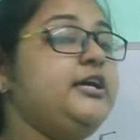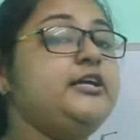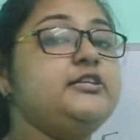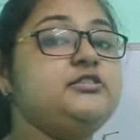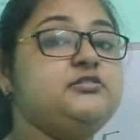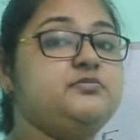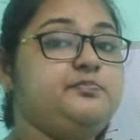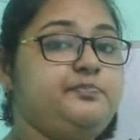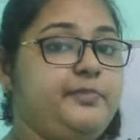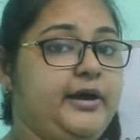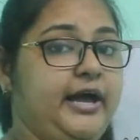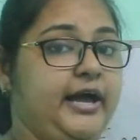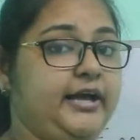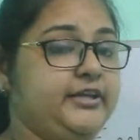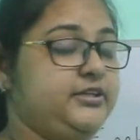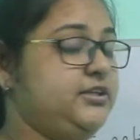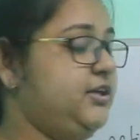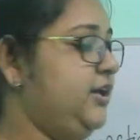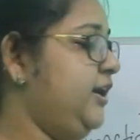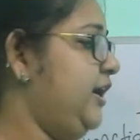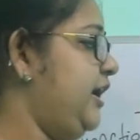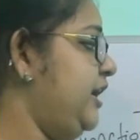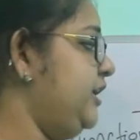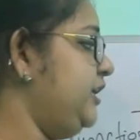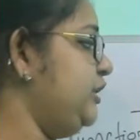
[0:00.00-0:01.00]
it's
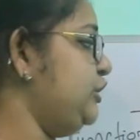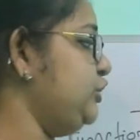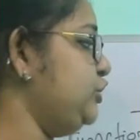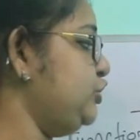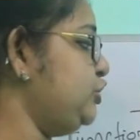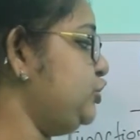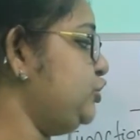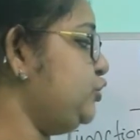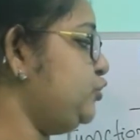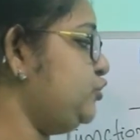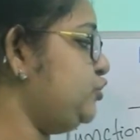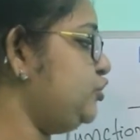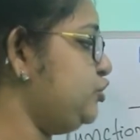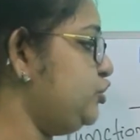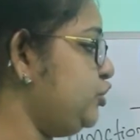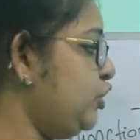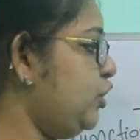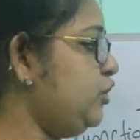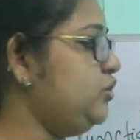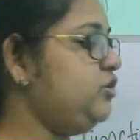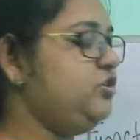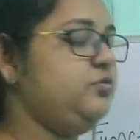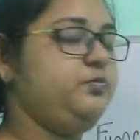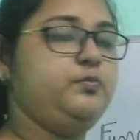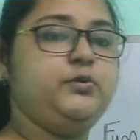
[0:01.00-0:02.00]
bad and it should
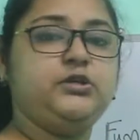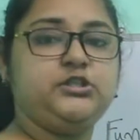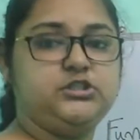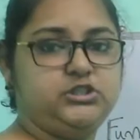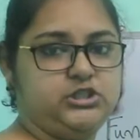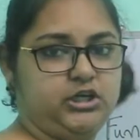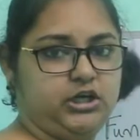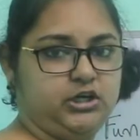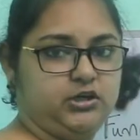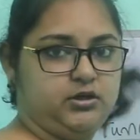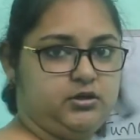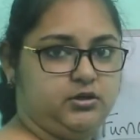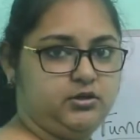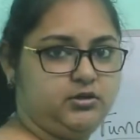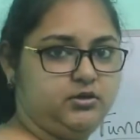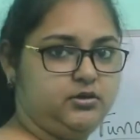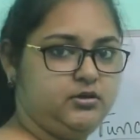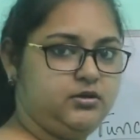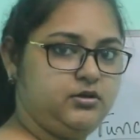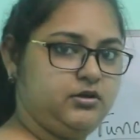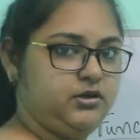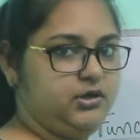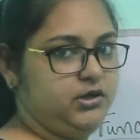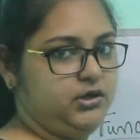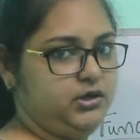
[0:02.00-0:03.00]
not be done.
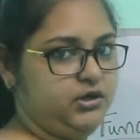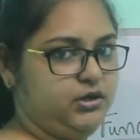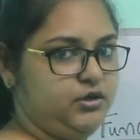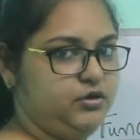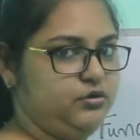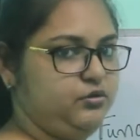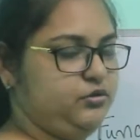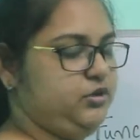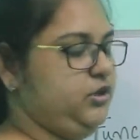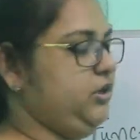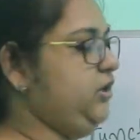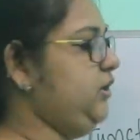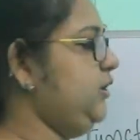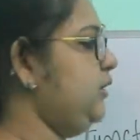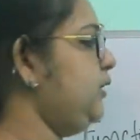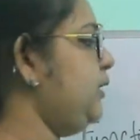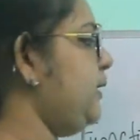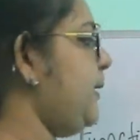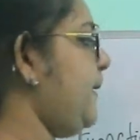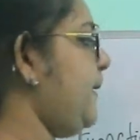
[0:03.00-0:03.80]
Okay?